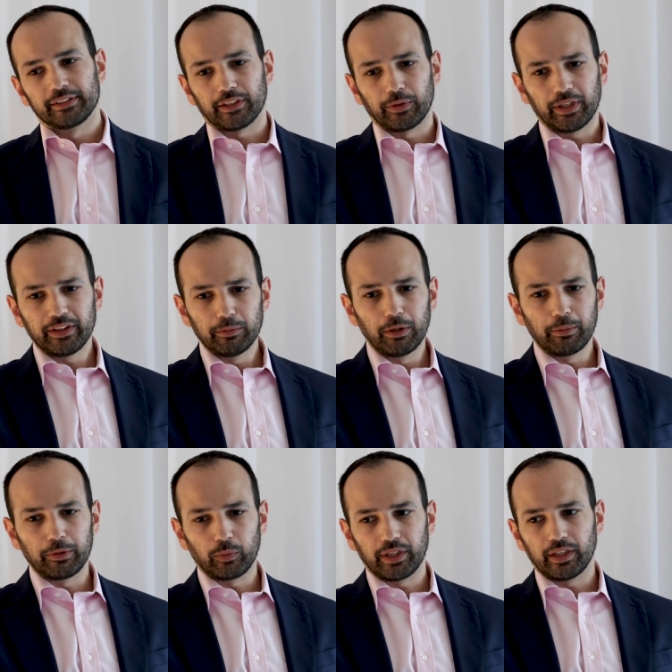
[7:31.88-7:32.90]
So, at the
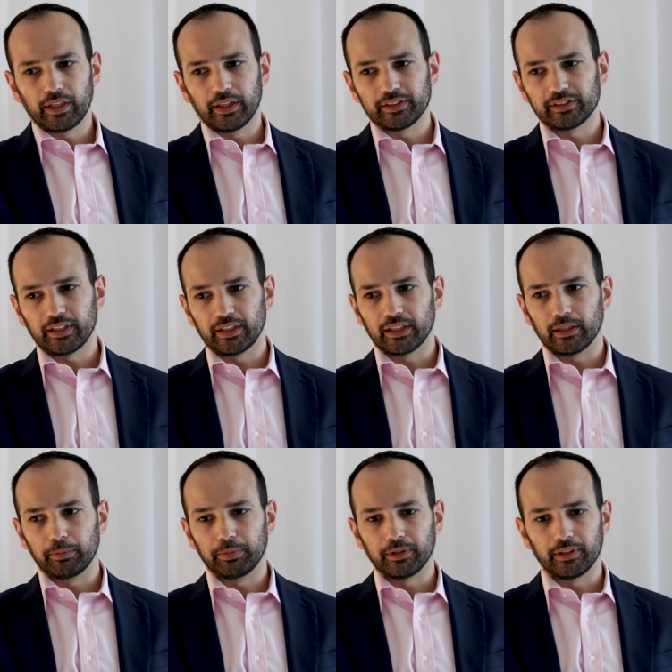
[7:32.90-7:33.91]
moment, we're uh, setting
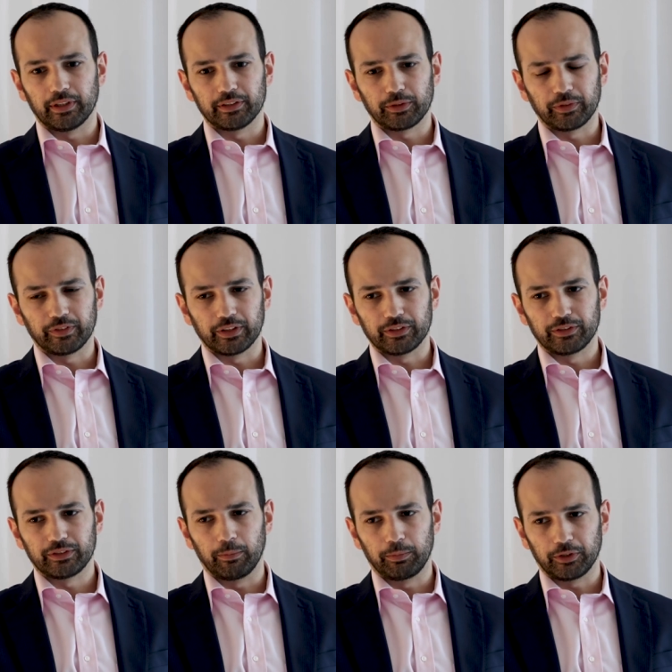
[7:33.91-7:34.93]
up. Uh, so, we've got
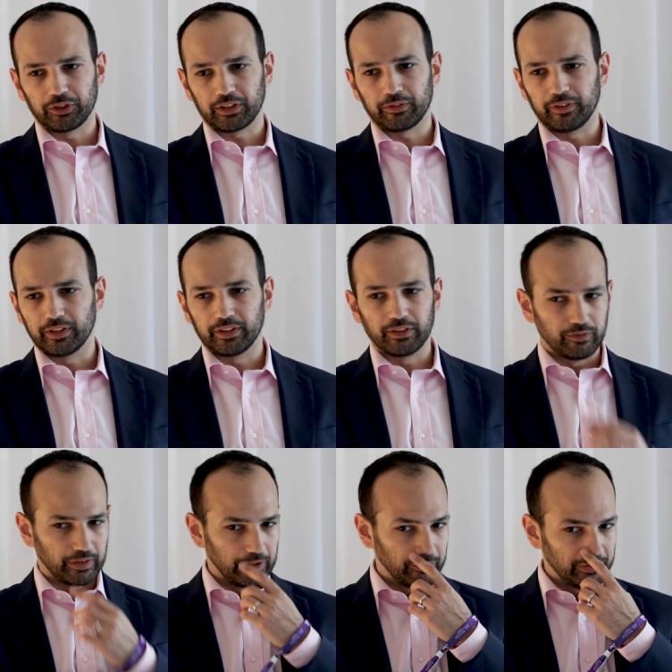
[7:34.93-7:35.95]
a project funded
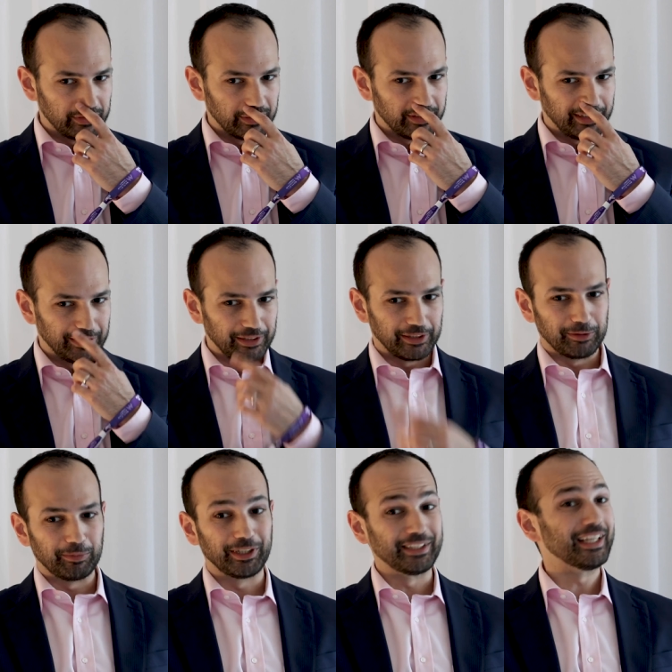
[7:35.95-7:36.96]
very recently uh,
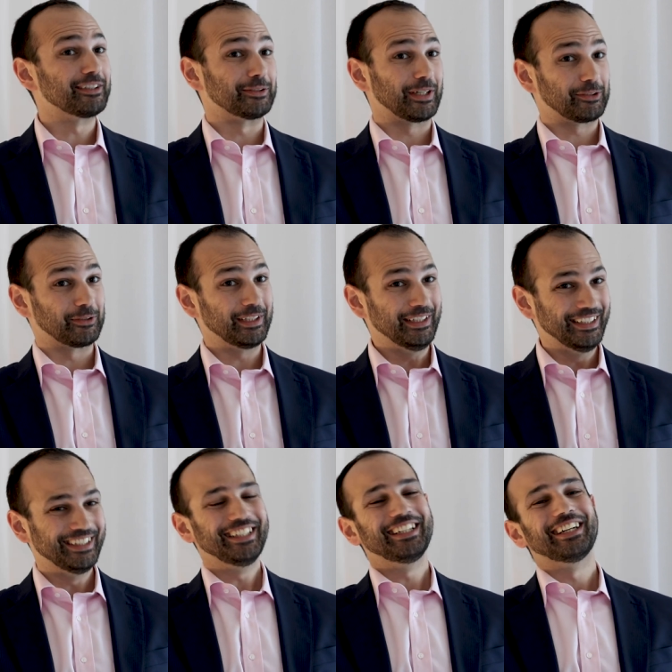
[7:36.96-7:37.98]
by NATO, actually.
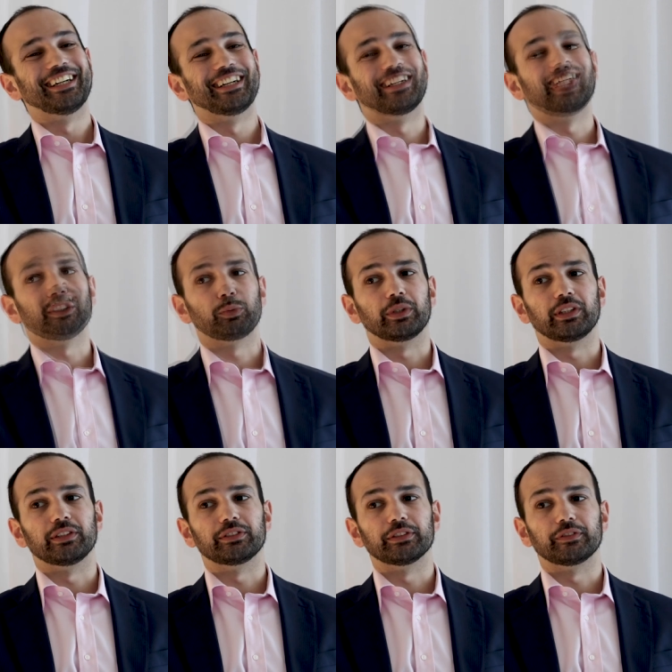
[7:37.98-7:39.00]
And what we're doing is
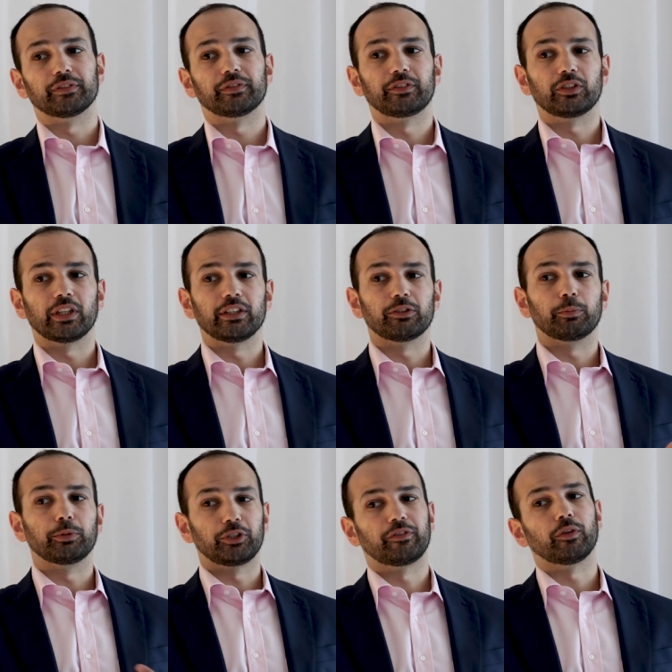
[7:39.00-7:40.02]
we're sort of trying to
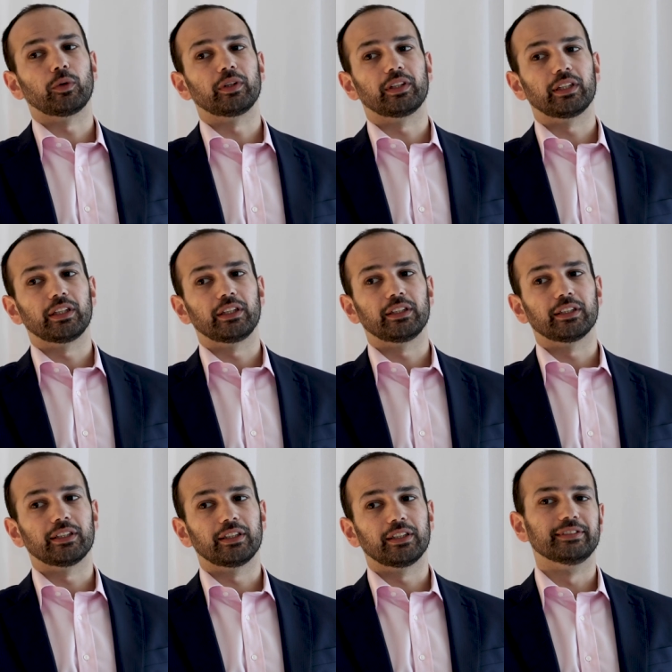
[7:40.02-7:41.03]
push forward
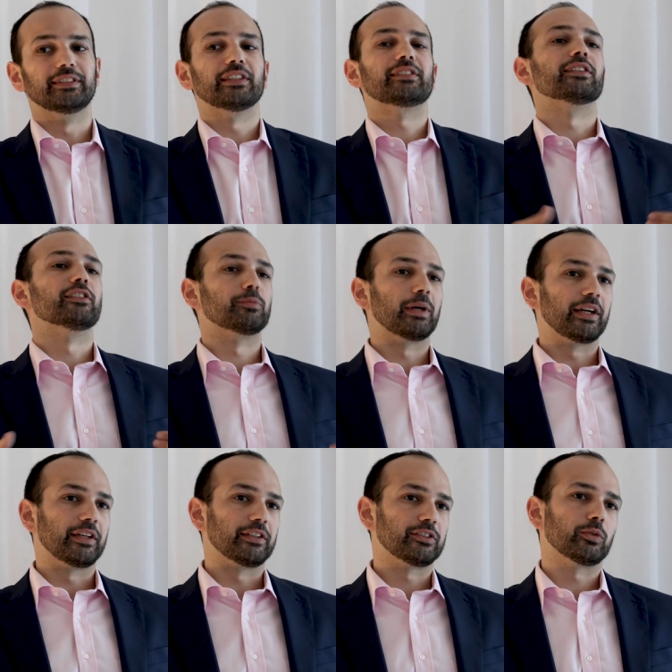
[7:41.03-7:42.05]
the distance
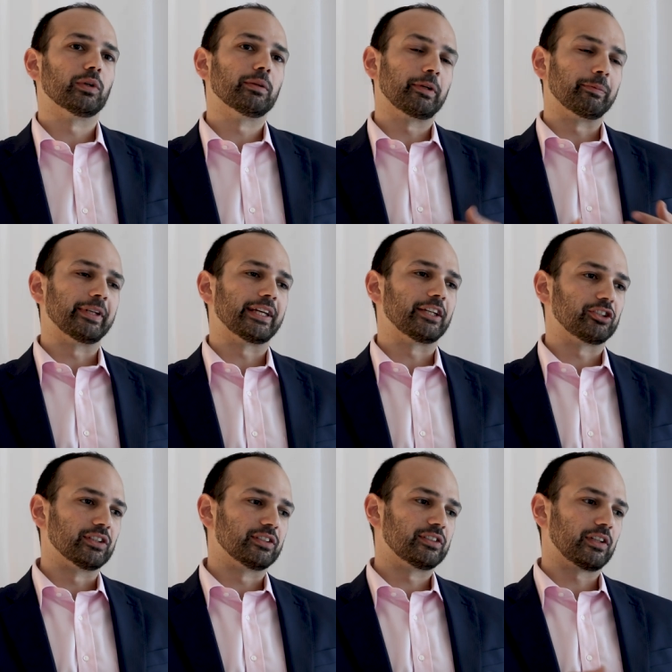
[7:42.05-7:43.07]
barrier. So quantum
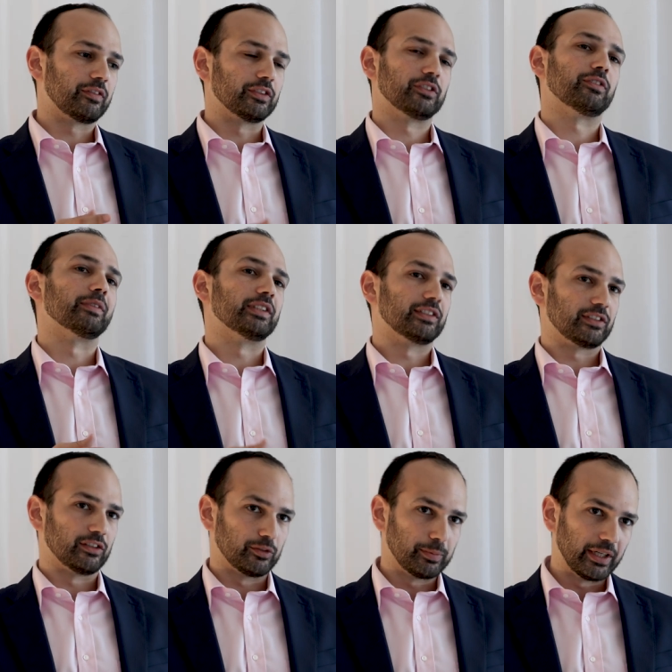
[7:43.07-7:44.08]
communication suffers from a
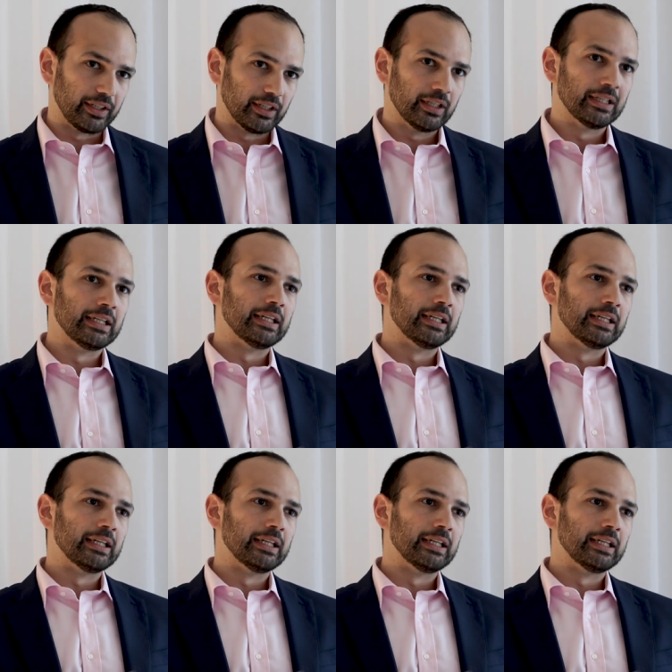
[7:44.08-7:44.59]
distance barrier